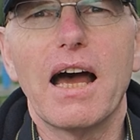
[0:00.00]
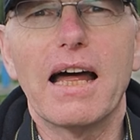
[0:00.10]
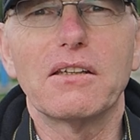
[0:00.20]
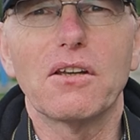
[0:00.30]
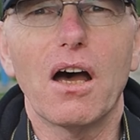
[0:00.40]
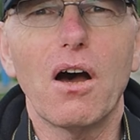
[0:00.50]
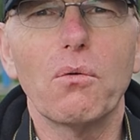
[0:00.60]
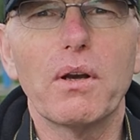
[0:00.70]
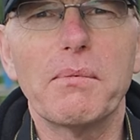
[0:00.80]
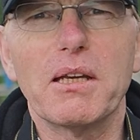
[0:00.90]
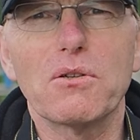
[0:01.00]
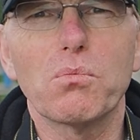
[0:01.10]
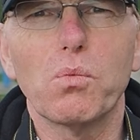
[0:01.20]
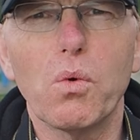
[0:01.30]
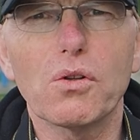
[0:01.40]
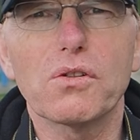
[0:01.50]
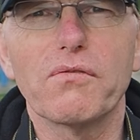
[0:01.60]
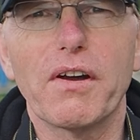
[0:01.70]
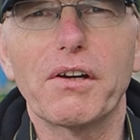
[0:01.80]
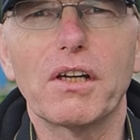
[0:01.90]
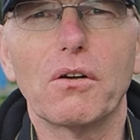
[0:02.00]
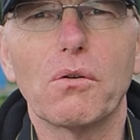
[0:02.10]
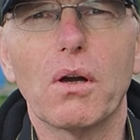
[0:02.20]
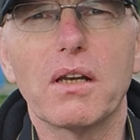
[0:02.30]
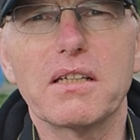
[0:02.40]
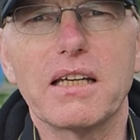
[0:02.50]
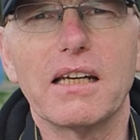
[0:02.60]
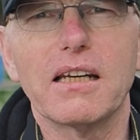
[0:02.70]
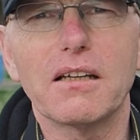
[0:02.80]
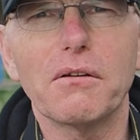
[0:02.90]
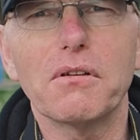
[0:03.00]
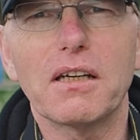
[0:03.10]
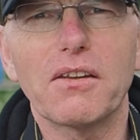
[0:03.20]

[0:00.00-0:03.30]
and the whole image wasn't very good quality. And I don't